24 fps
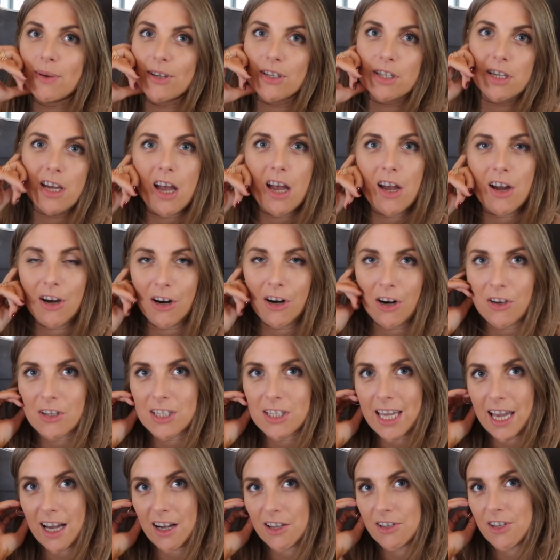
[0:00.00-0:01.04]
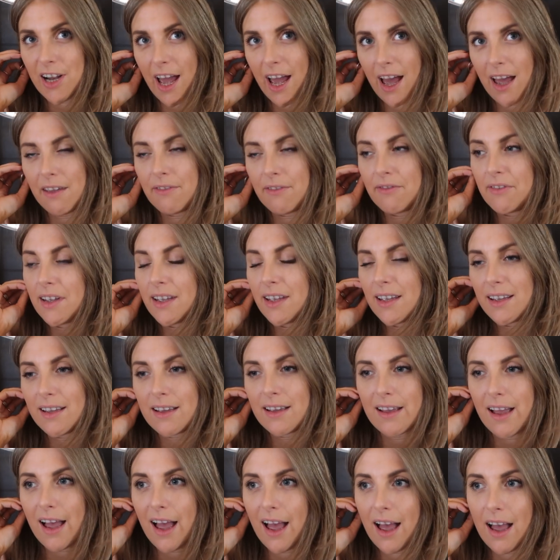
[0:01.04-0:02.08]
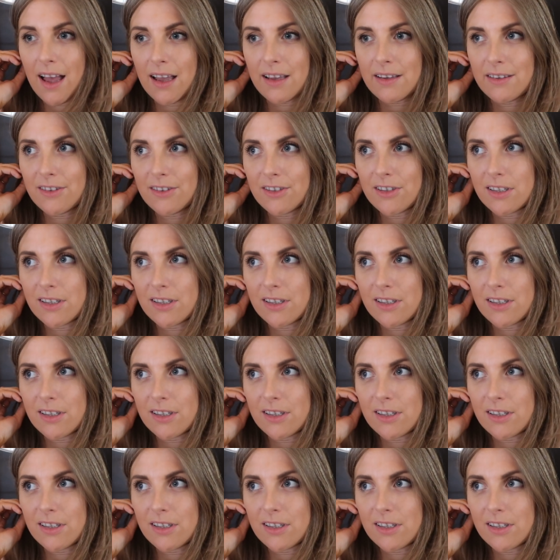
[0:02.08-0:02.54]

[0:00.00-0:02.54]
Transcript: went to a Rodeo Drive and